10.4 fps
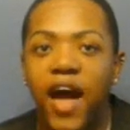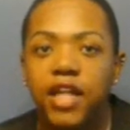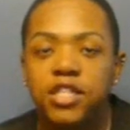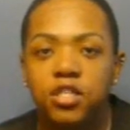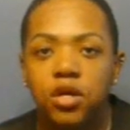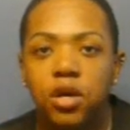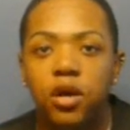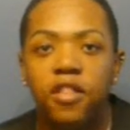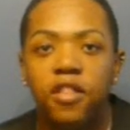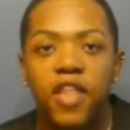
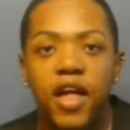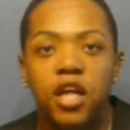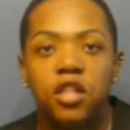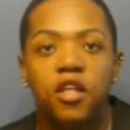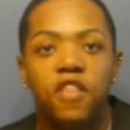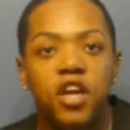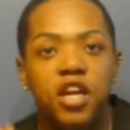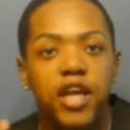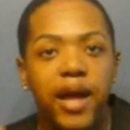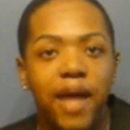faster than
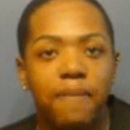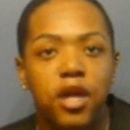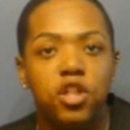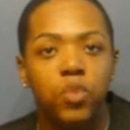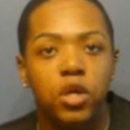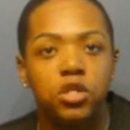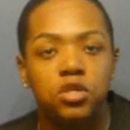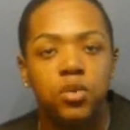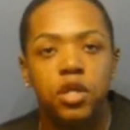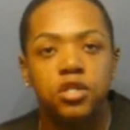the damage we're
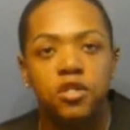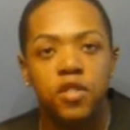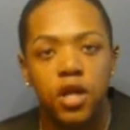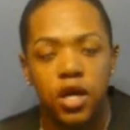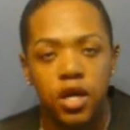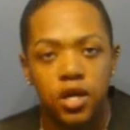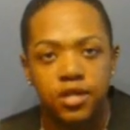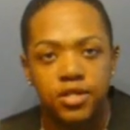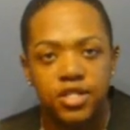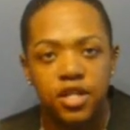doing to the
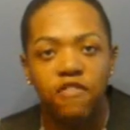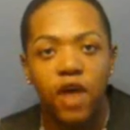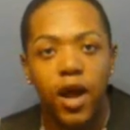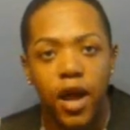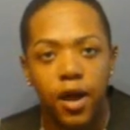ends of our